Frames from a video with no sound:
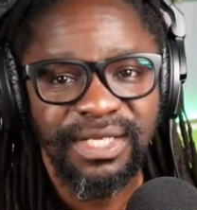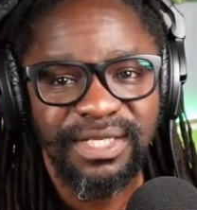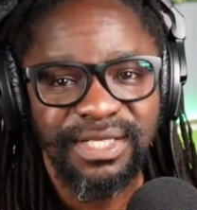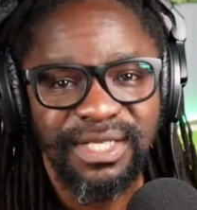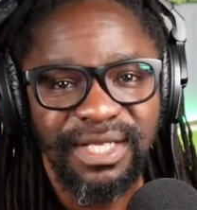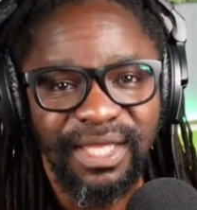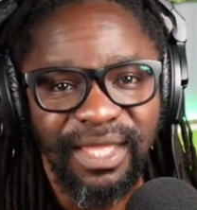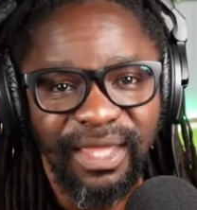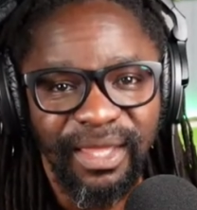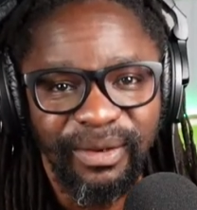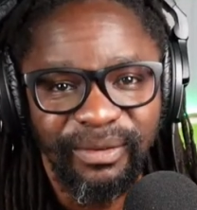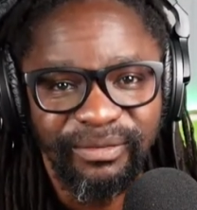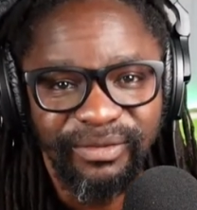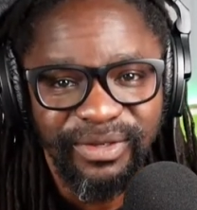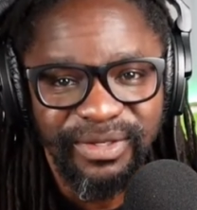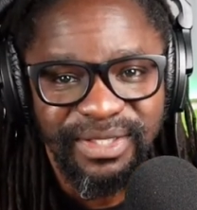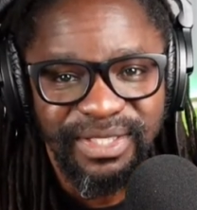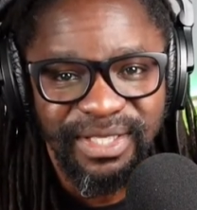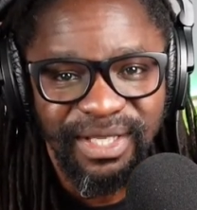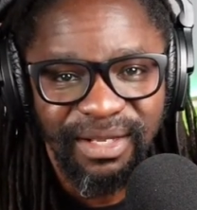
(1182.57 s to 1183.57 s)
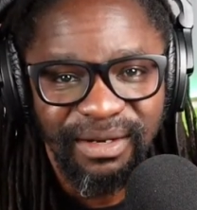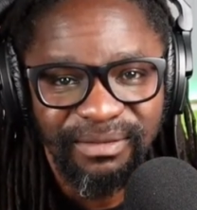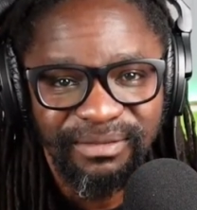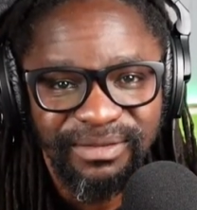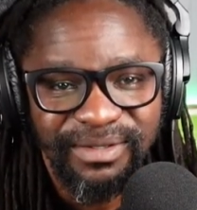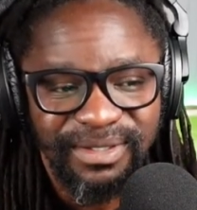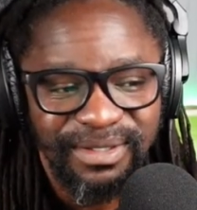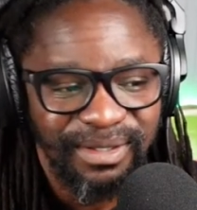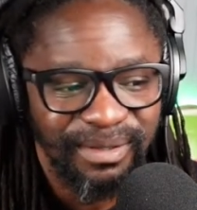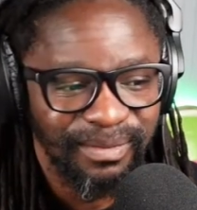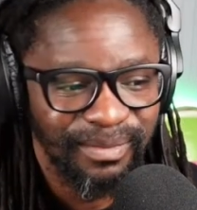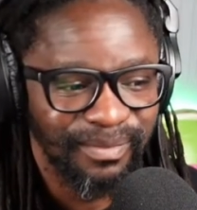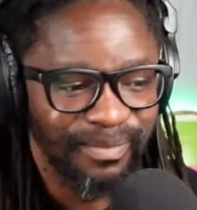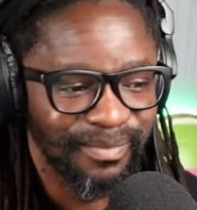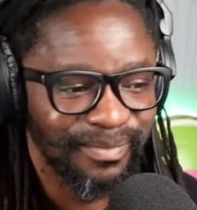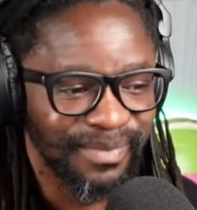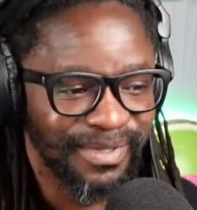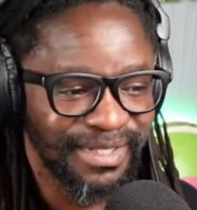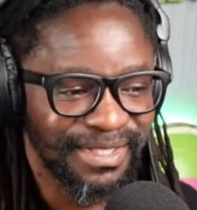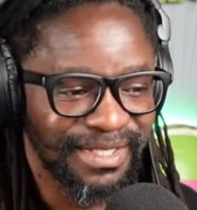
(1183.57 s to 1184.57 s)
Take care of yourselves.
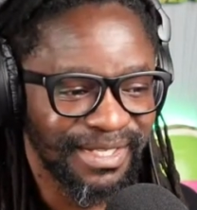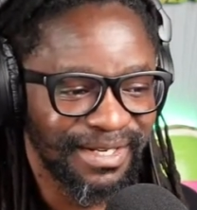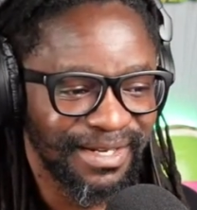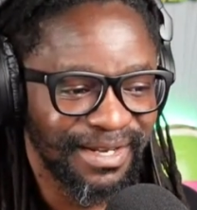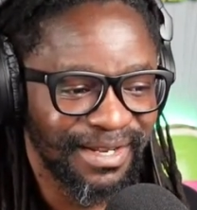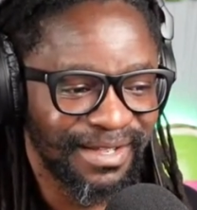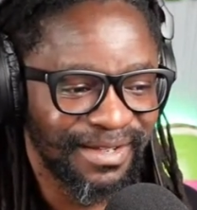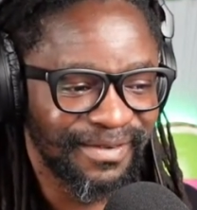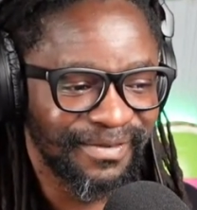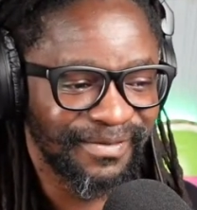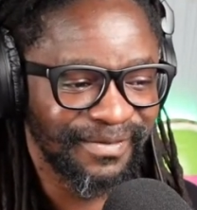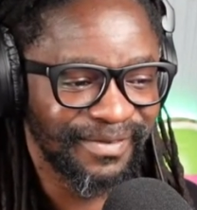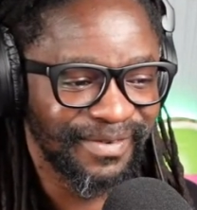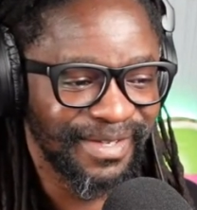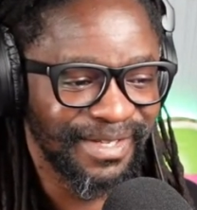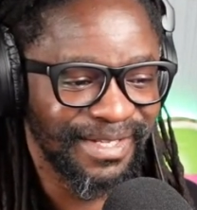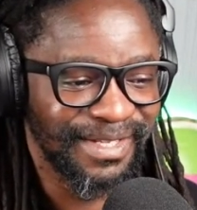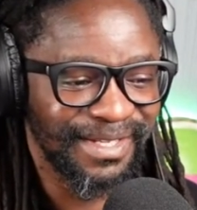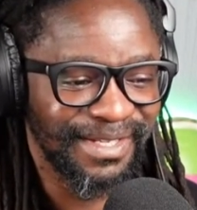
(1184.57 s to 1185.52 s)
Peace and love.